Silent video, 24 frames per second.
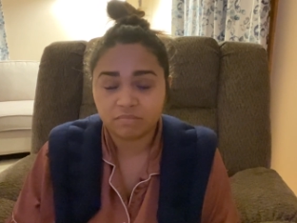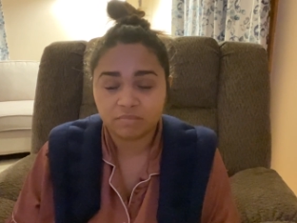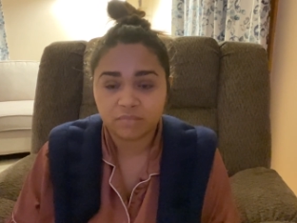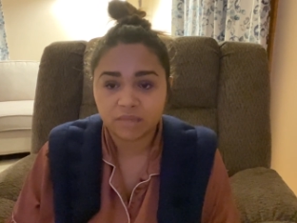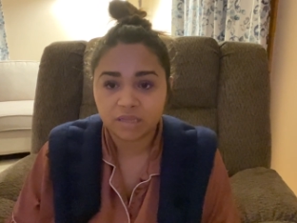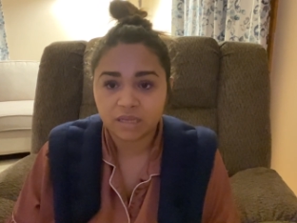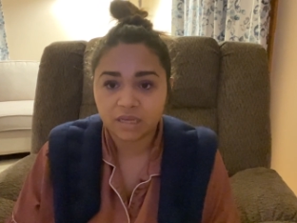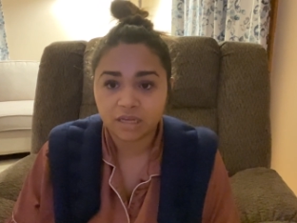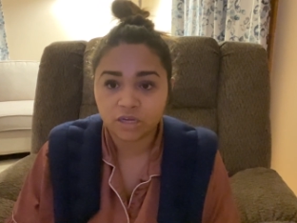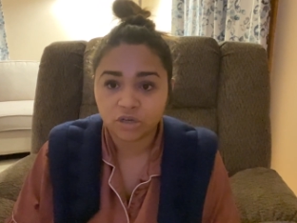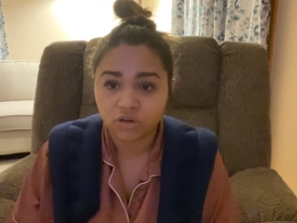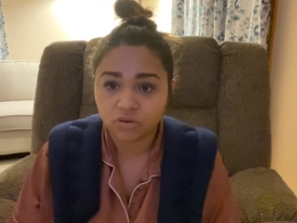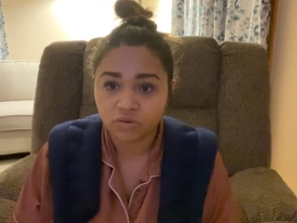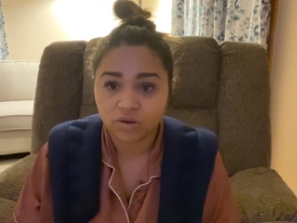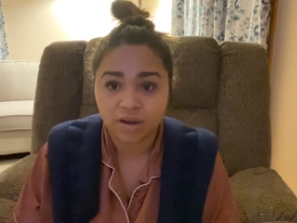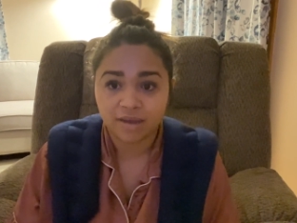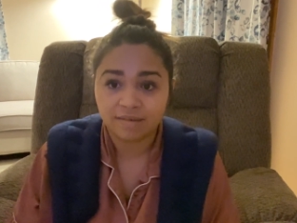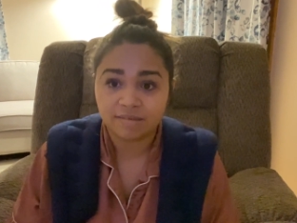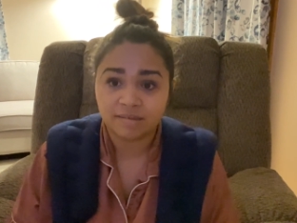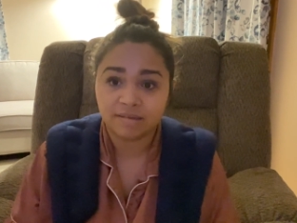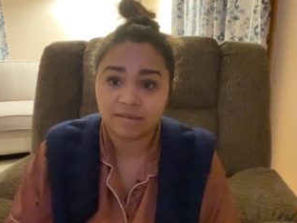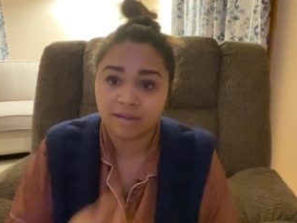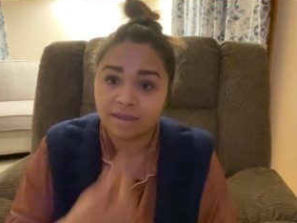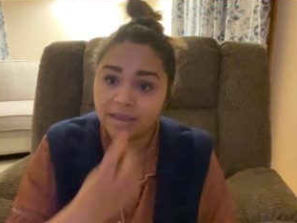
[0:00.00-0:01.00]

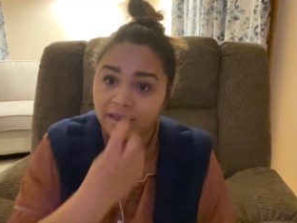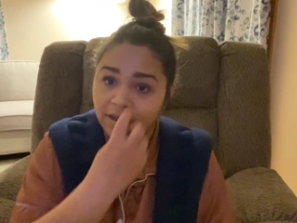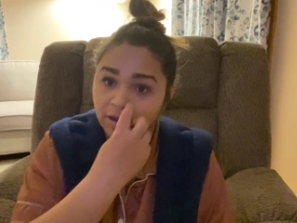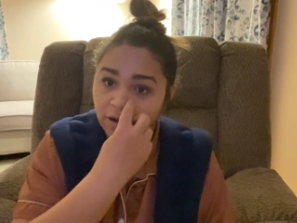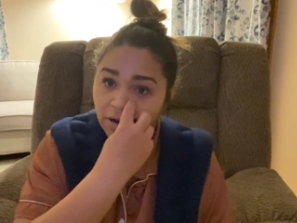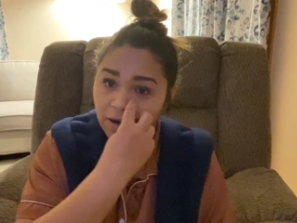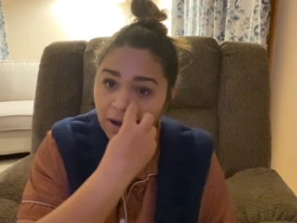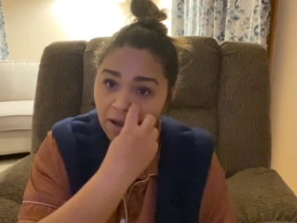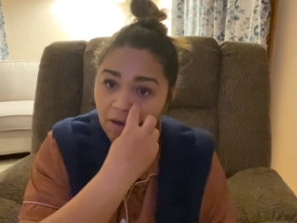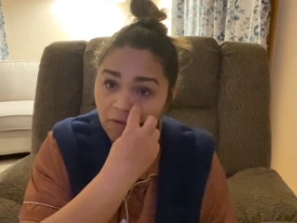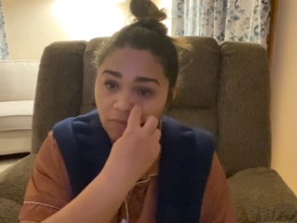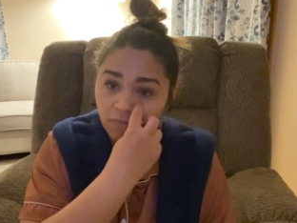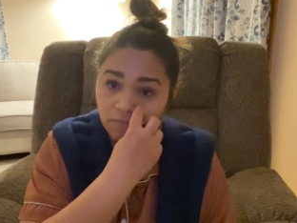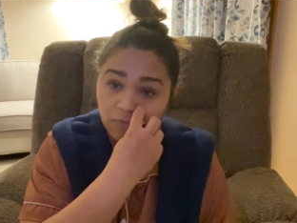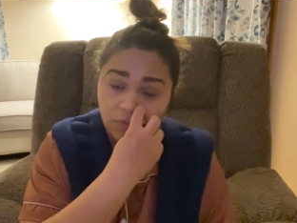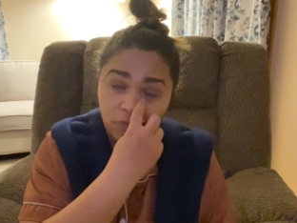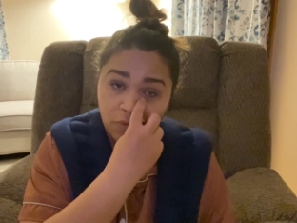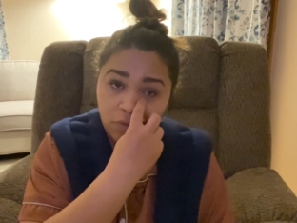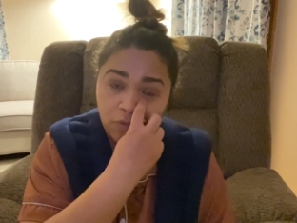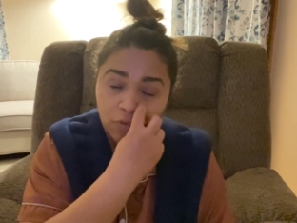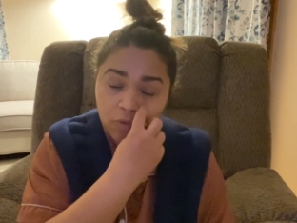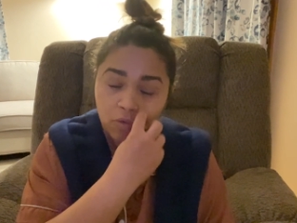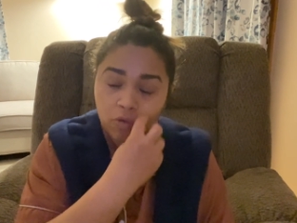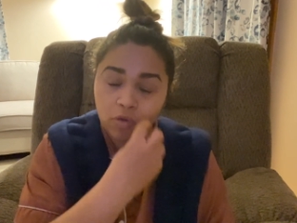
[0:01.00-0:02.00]
interesting or
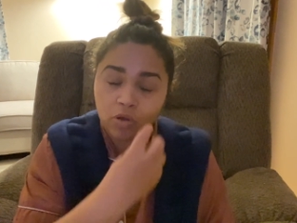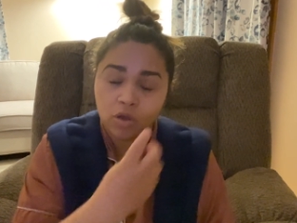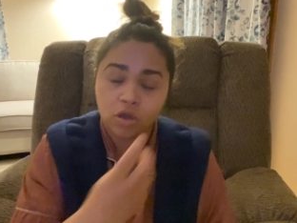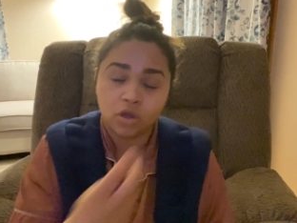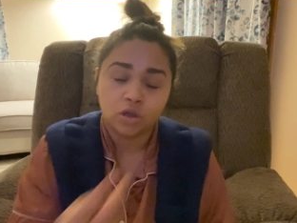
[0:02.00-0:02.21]
helpful